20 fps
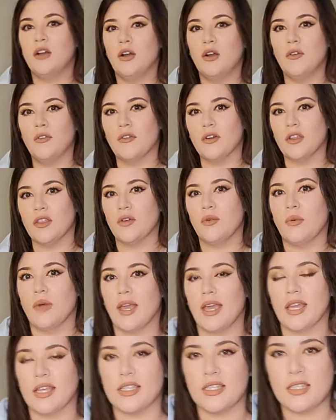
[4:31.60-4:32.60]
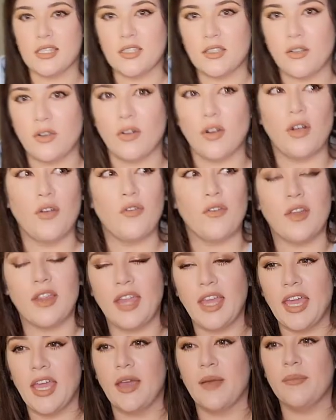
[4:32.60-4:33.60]
over the waist or over
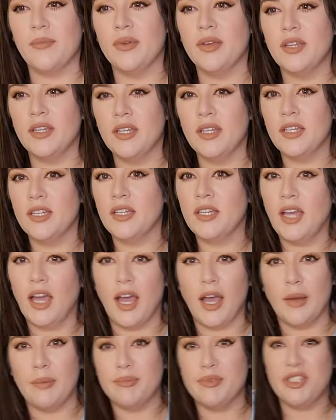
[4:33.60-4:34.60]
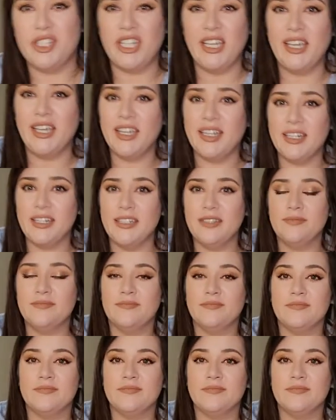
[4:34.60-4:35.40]
the hip um, jean,